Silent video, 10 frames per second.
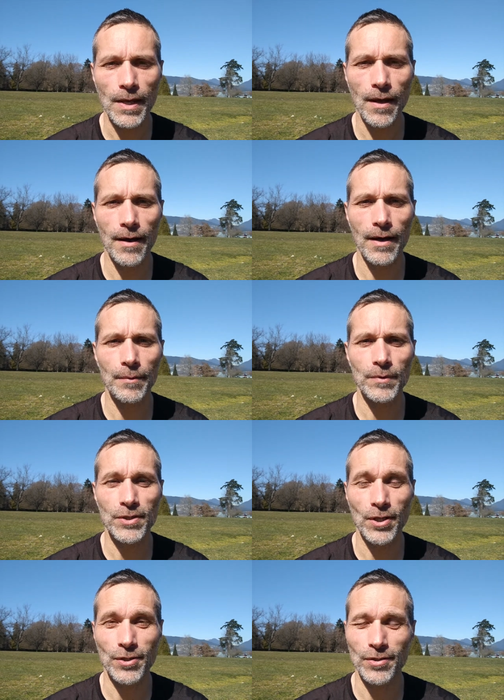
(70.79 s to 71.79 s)
There's
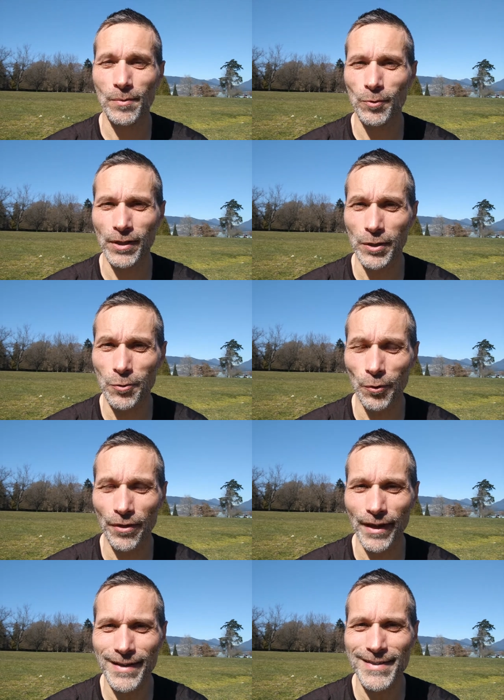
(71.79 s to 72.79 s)
also some really cool
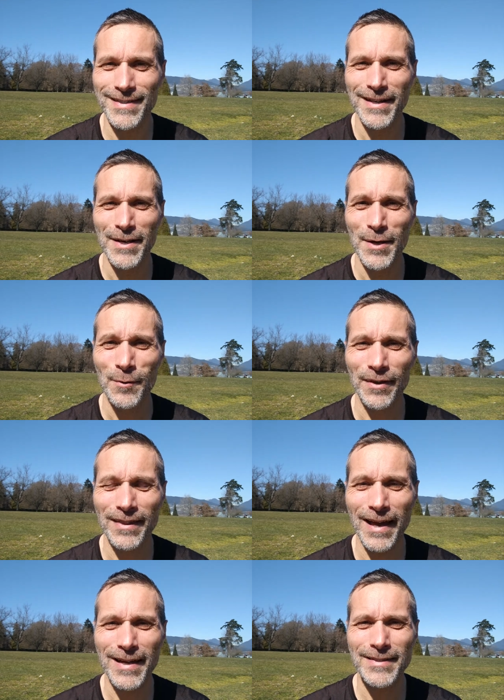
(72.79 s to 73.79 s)
things with
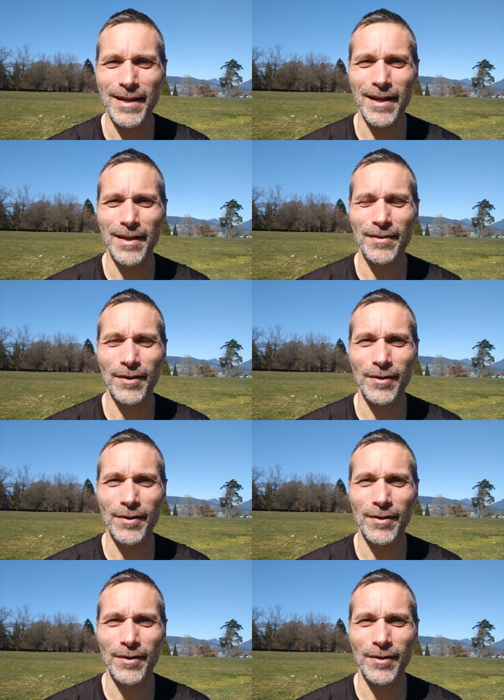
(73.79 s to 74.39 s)
that. They're